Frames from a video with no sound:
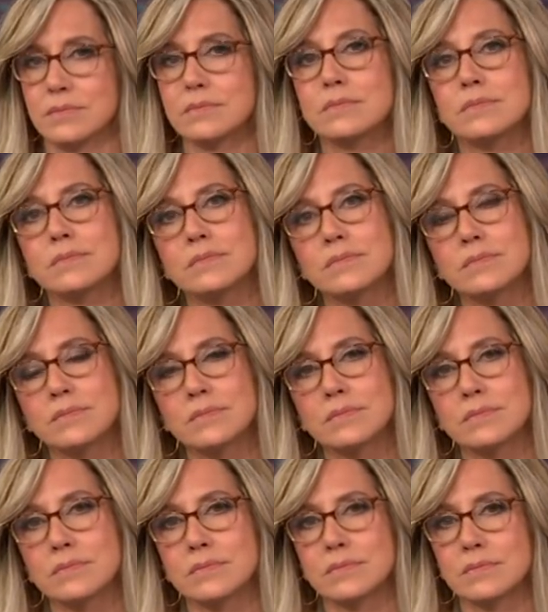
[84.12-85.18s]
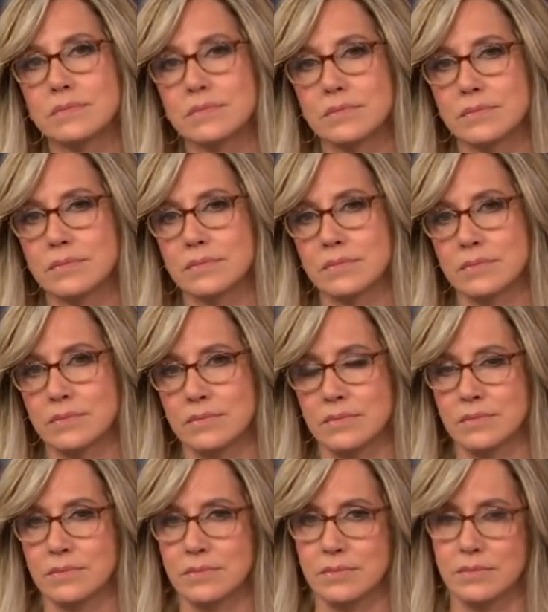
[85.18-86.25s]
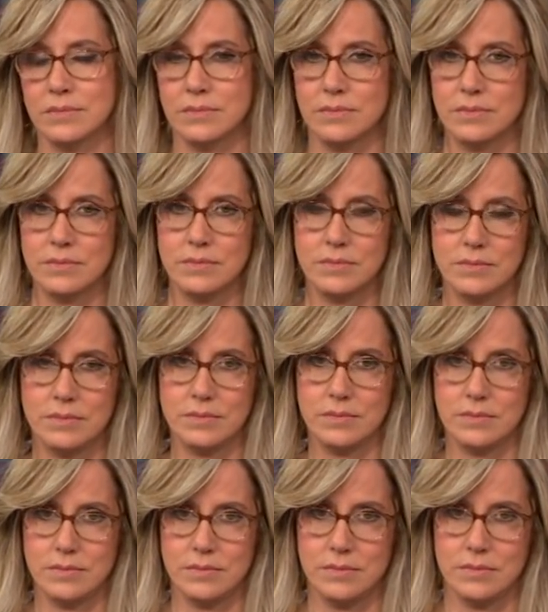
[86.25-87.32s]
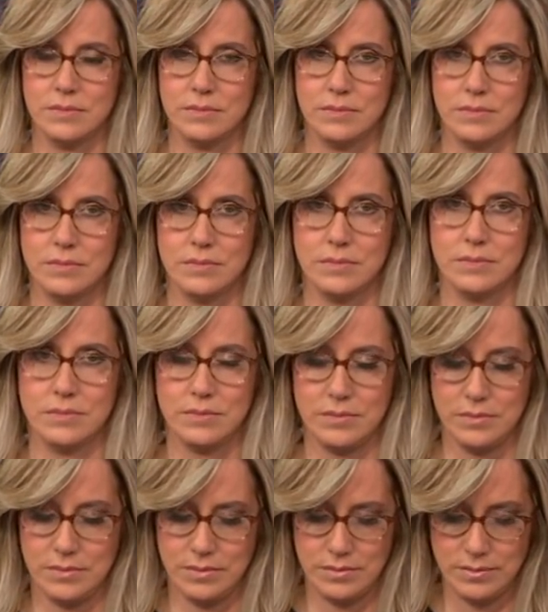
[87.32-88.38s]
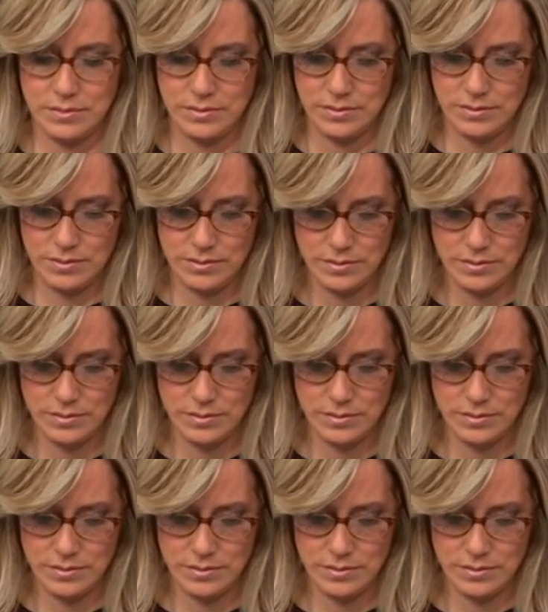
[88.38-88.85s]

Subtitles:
This person isn't speaking.